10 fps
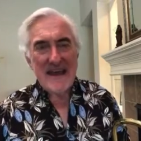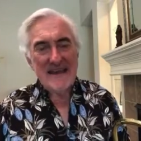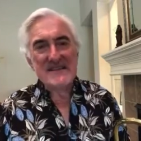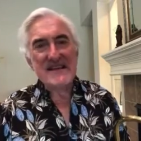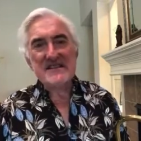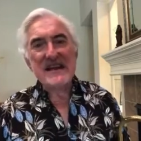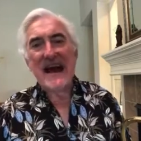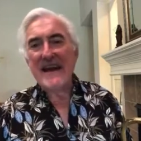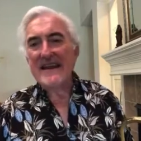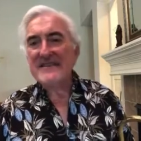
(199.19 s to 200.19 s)
And since
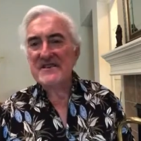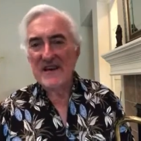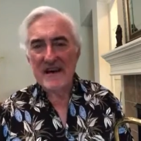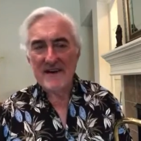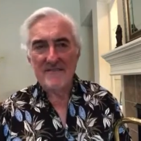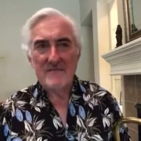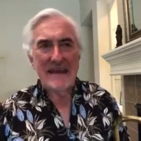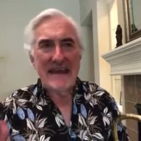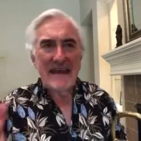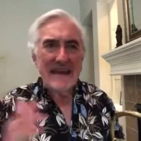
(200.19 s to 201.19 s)
God is love,
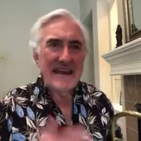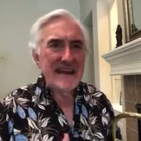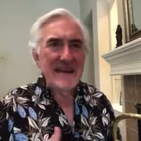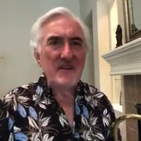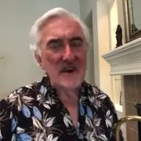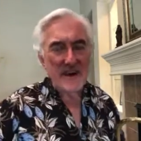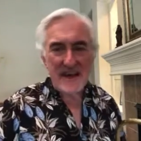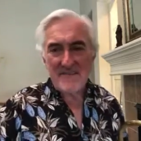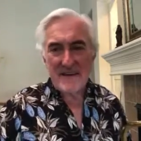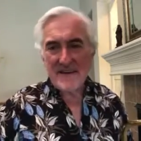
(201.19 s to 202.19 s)
any
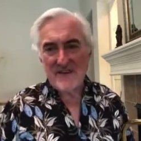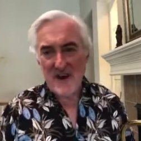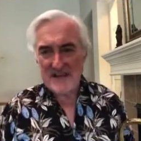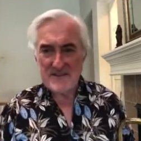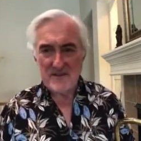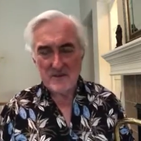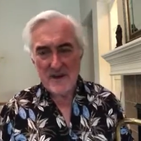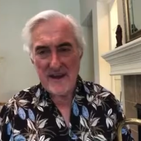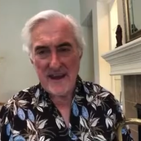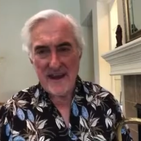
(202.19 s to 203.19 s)
loving thoughts that
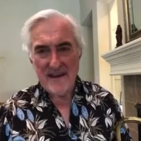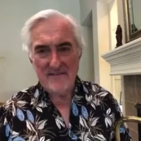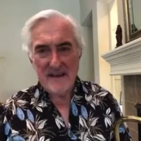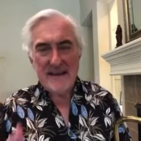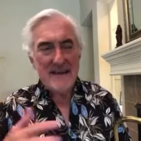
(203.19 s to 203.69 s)
we have,